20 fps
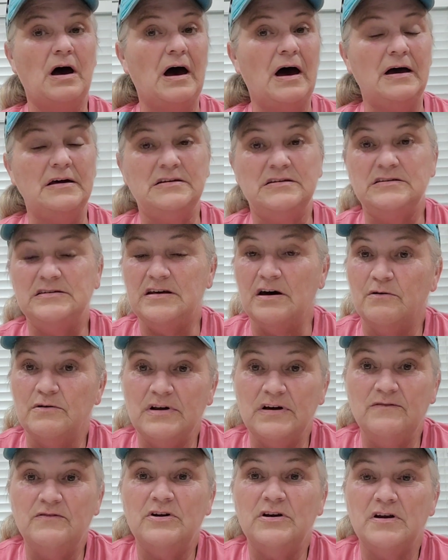I
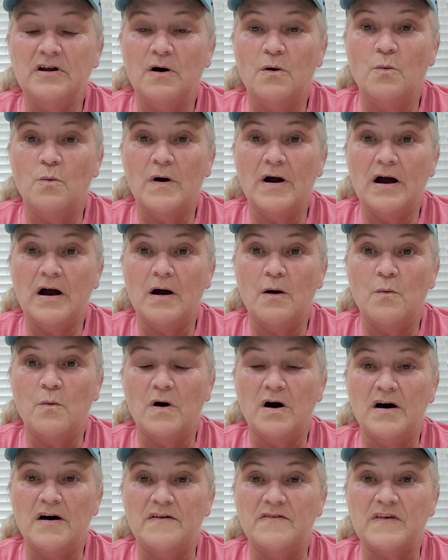don't even know where I
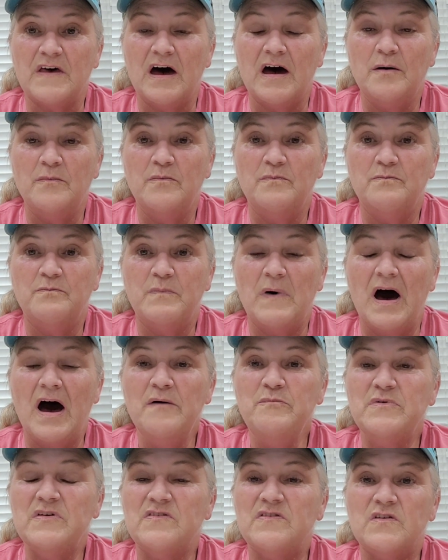was. I'm
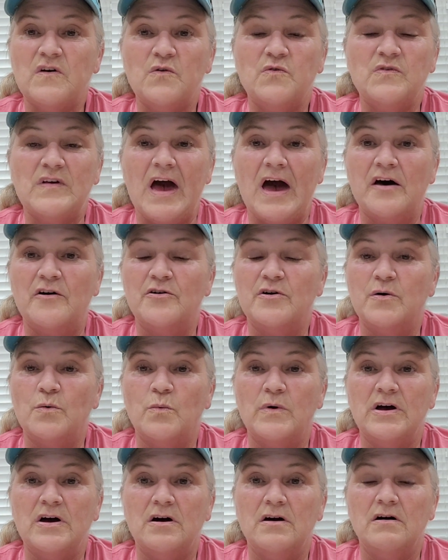I've been so scattered
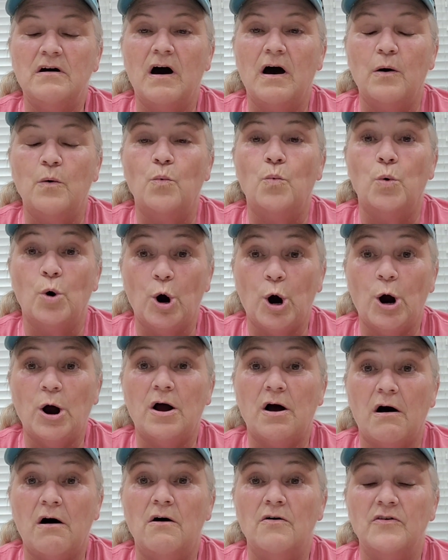at week at
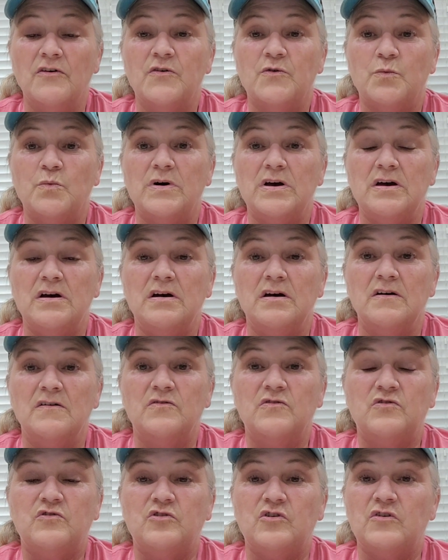work all this week.
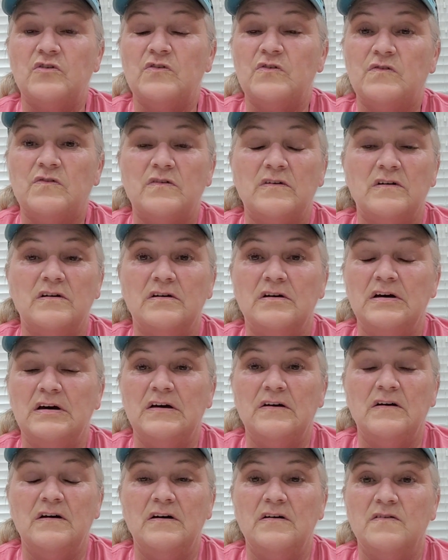It's just
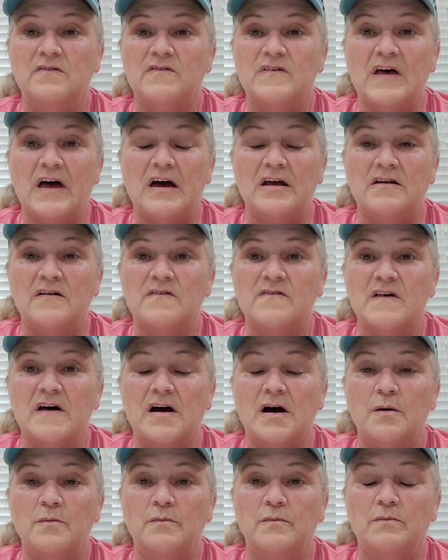it, insane. It's
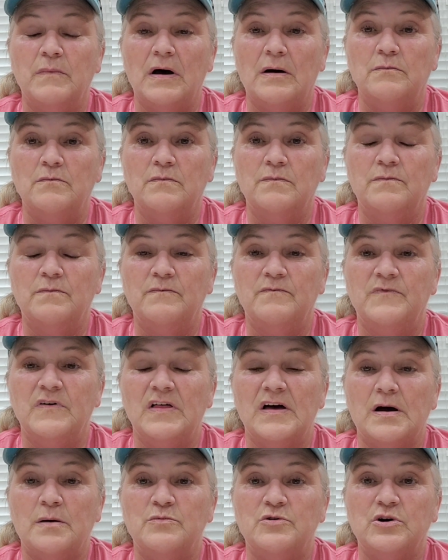like I'm I'm
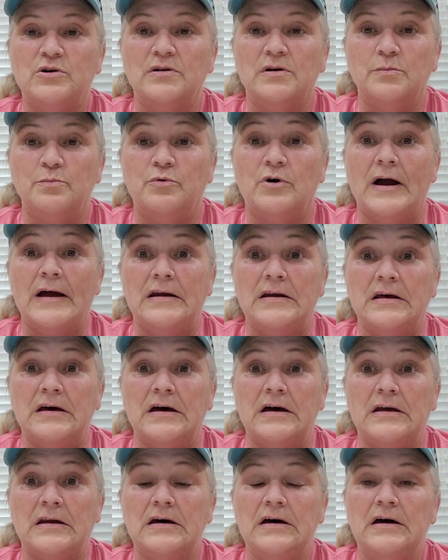feel like I'm totally brain
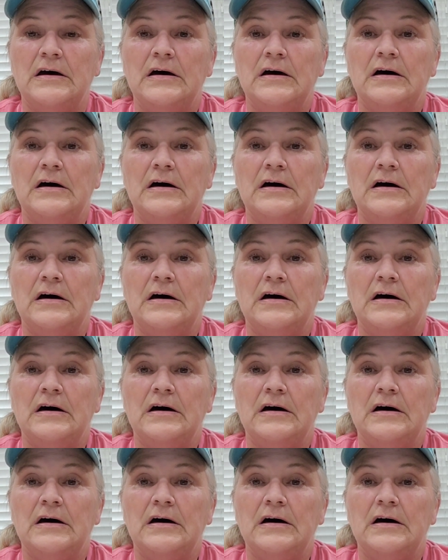dead.